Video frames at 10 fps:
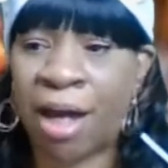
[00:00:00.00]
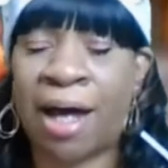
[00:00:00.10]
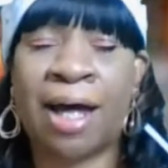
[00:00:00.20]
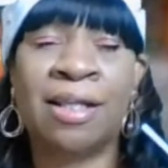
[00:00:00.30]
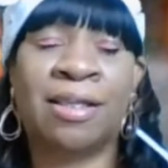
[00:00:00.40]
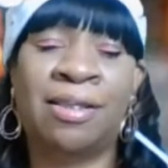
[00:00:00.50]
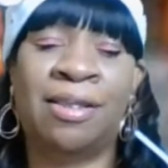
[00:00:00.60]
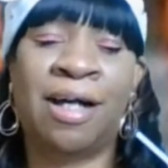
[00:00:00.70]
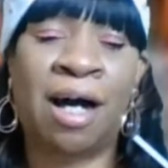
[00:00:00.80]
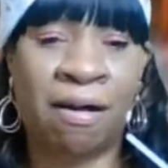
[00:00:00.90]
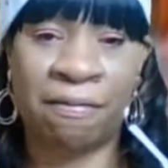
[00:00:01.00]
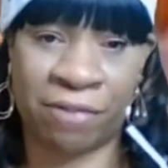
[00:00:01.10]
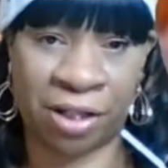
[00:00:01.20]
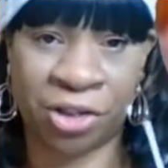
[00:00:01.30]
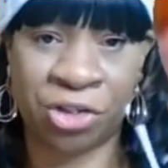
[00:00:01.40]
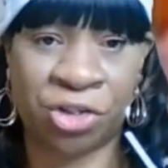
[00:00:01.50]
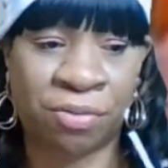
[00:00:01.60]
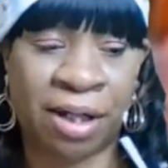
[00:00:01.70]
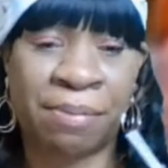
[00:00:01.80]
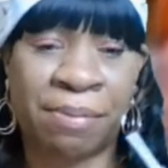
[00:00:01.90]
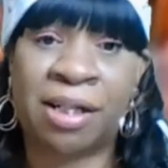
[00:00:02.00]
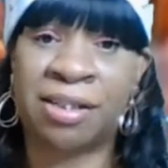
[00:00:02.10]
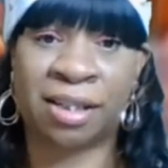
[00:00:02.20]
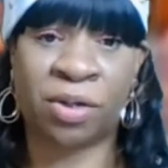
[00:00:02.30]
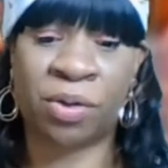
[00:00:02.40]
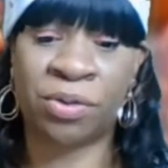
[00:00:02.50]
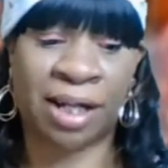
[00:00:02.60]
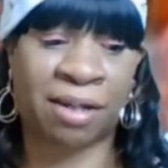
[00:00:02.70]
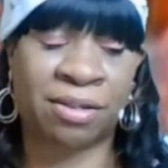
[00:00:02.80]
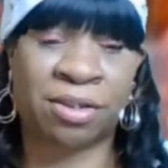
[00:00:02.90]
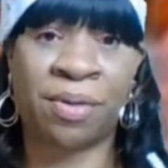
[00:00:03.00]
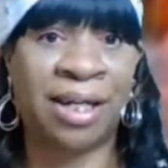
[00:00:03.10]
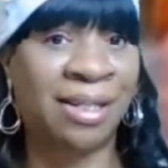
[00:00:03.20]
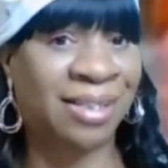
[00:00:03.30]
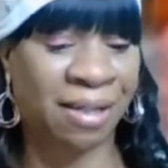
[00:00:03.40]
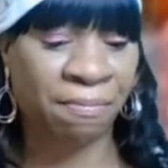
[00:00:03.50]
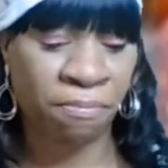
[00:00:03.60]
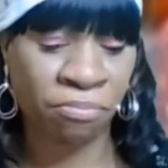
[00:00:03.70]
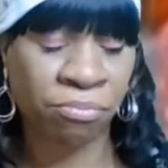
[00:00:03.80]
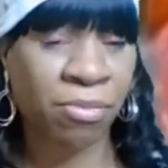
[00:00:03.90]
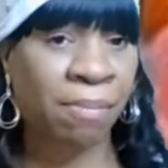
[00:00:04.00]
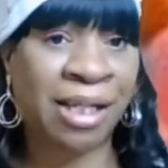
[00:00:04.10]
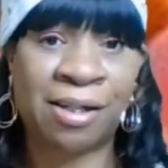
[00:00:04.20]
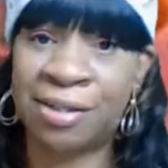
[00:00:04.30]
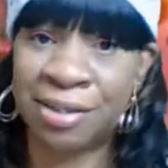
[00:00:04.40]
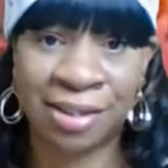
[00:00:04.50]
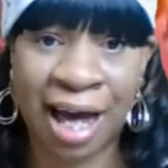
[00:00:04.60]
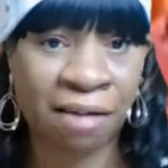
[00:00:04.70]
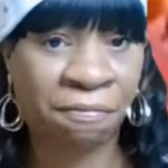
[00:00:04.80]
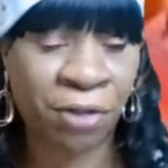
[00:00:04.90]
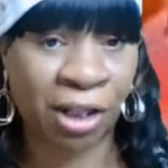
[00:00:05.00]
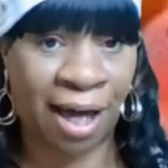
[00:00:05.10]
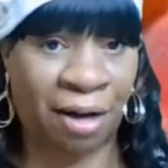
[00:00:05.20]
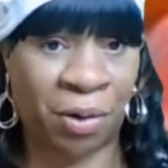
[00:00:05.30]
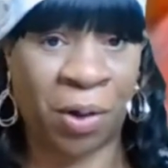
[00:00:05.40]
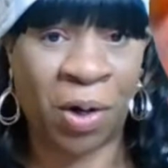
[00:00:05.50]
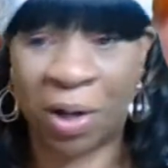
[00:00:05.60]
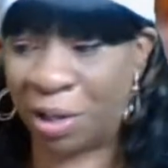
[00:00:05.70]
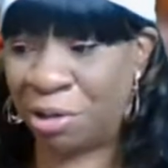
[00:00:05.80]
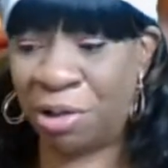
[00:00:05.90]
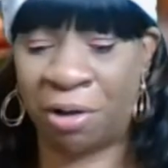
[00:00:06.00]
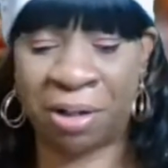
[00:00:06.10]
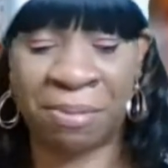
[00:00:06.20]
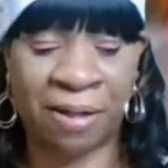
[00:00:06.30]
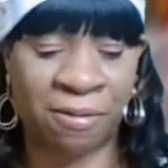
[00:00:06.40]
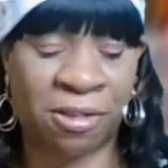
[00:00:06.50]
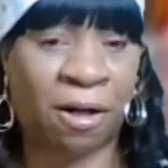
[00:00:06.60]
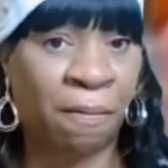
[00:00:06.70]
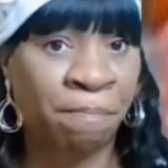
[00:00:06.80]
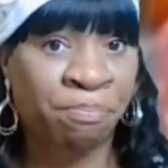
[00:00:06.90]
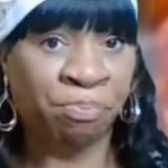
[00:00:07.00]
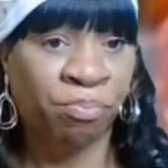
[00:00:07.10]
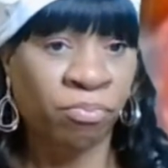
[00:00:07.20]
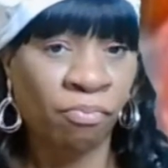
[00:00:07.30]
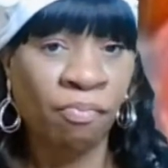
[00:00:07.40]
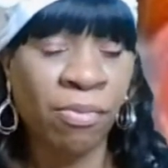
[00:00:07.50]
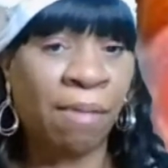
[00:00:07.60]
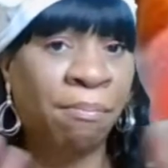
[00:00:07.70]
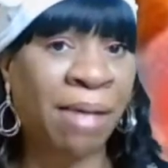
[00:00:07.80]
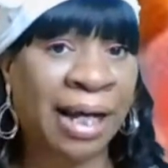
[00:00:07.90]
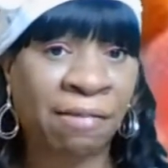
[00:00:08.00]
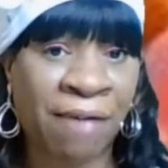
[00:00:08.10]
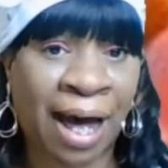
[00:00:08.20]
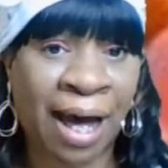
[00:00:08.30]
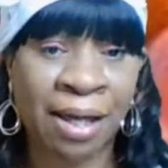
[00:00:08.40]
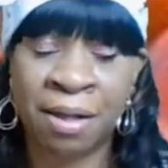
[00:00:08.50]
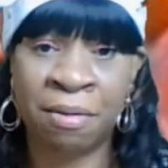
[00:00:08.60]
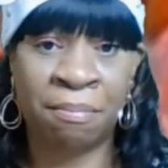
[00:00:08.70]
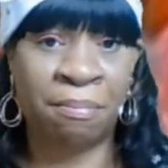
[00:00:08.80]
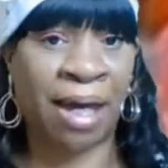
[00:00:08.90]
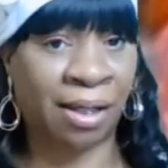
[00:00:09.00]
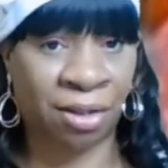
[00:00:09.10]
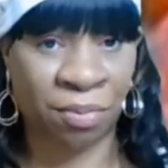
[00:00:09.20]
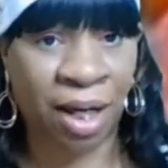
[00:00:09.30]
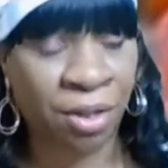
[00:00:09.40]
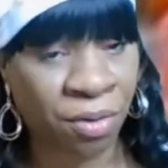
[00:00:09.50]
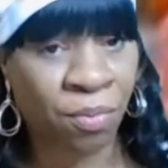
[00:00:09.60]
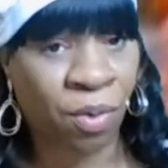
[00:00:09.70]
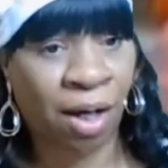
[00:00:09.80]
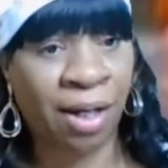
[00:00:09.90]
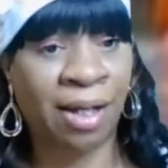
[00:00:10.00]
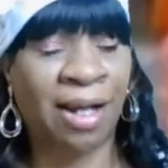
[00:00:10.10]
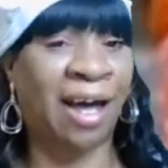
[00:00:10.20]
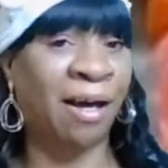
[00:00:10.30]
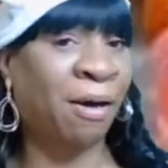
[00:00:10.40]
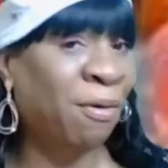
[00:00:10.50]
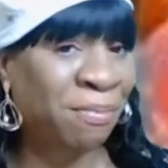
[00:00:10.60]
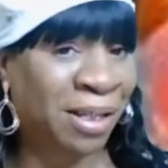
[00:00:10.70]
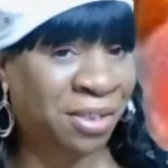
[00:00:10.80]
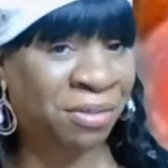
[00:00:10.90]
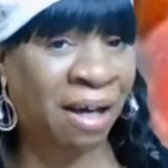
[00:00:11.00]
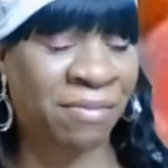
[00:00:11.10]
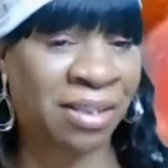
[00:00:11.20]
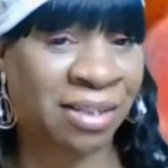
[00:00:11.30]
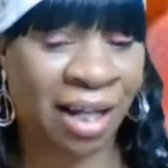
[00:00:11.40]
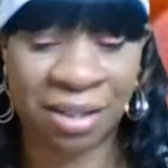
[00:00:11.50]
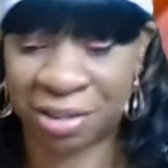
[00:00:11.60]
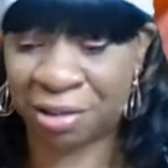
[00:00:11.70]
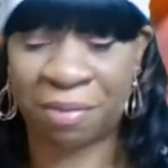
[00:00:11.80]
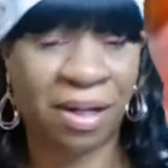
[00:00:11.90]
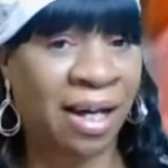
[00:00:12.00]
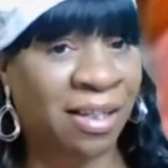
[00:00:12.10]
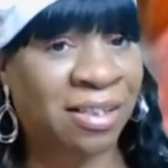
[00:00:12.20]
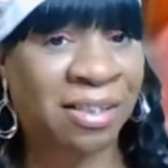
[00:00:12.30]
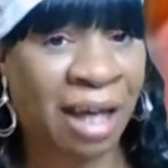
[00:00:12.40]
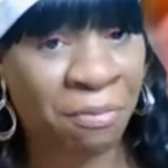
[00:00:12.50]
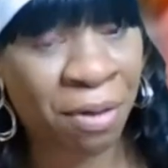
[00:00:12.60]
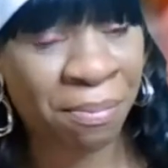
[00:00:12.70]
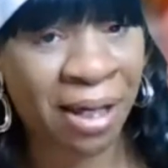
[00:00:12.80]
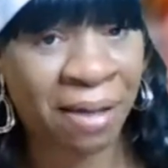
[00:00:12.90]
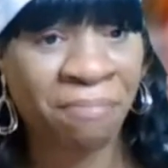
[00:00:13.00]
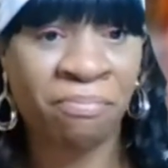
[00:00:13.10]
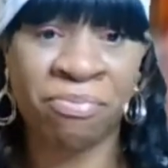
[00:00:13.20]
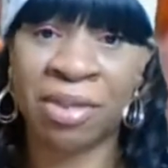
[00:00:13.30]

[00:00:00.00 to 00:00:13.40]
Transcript: I love this drink because it goes down so easy because it's not full of alcohol. You know what I mean? So modify, make it the way you want it. I hope that you have decided to go ahead and stay with me.